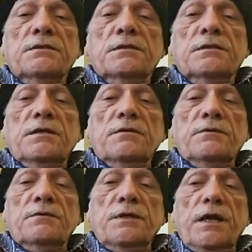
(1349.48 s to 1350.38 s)

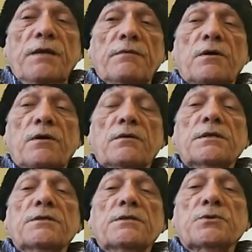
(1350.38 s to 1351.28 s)
we have all
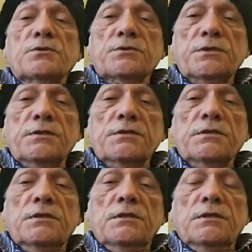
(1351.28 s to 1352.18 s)
the
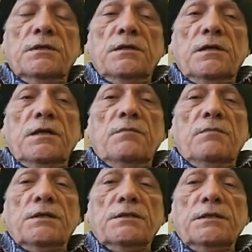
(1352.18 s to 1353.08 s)
resources,
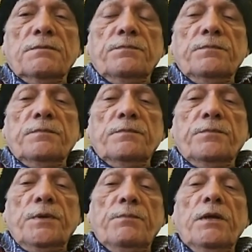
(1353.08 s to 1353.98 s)
but the
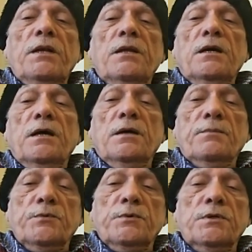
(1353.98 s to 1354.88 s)
people are
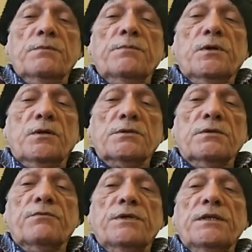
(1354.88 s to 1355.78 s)
poor because
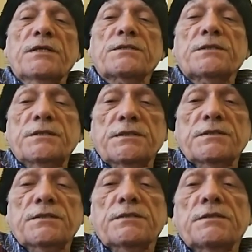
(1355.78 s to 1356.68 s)
of various
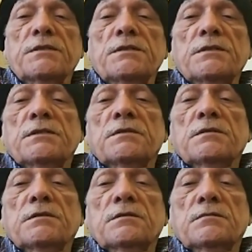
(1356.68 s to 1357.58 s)
reasons,
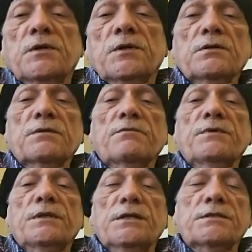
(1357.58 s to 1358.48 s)

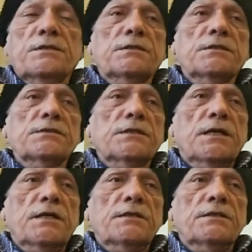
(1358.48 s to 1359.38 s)

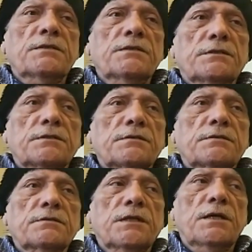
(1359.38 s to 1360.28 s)
and
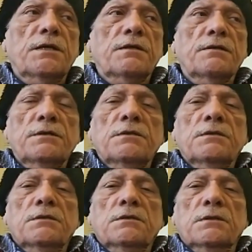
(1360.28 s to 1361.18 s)
they are
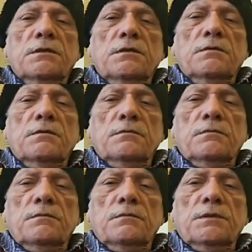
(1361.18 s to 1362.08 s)

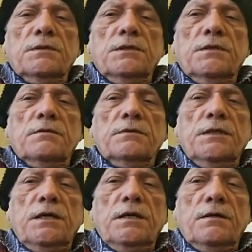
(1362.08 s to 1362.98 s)

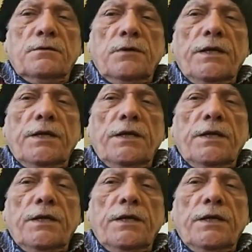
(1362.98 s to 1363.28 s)
they are uh,